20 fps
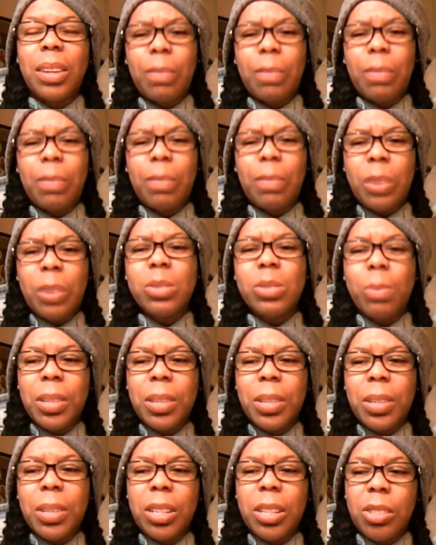I've also
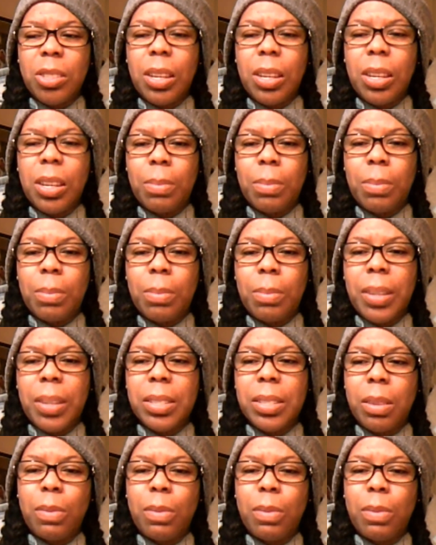been educating
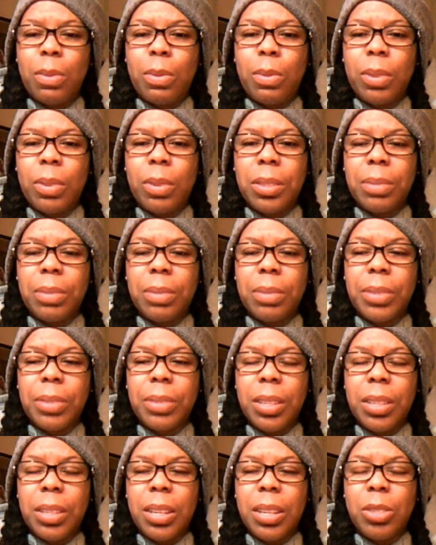myself on
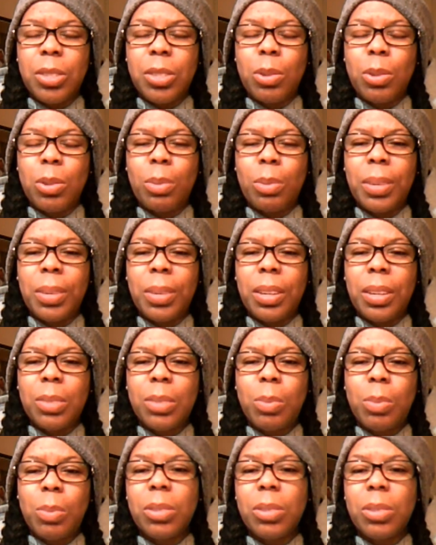different things,
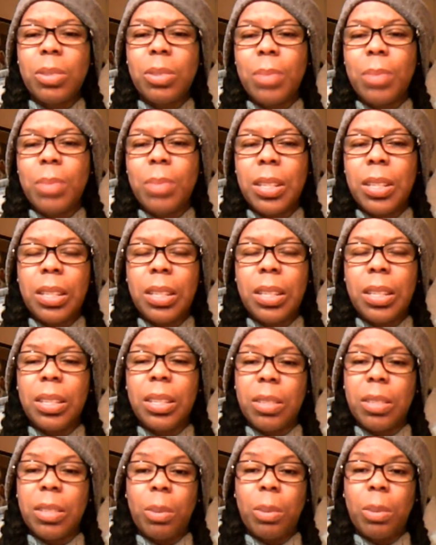because we put so many
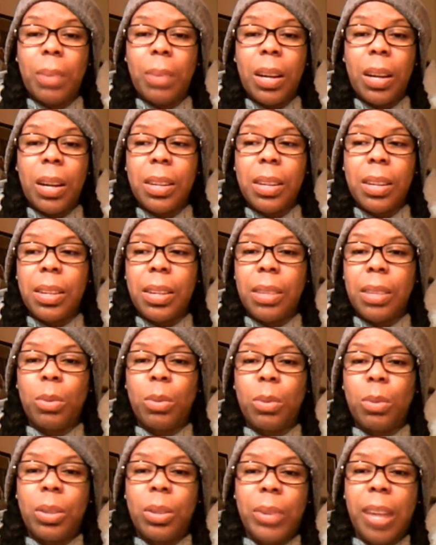things in our body,
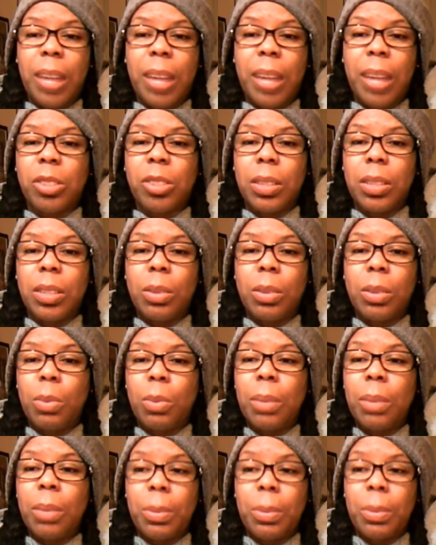and we don't actually know
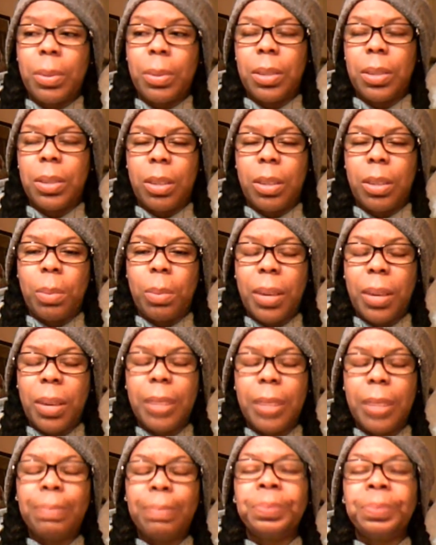what we're putting in our
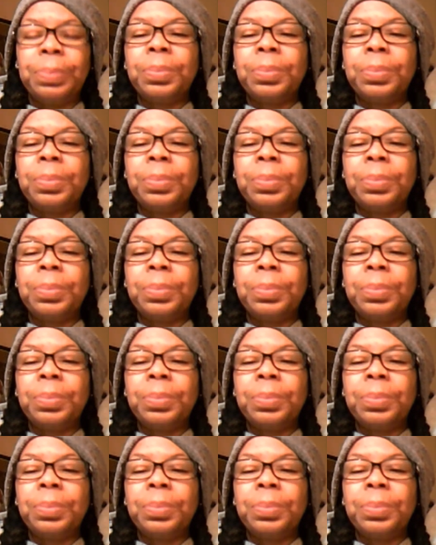body.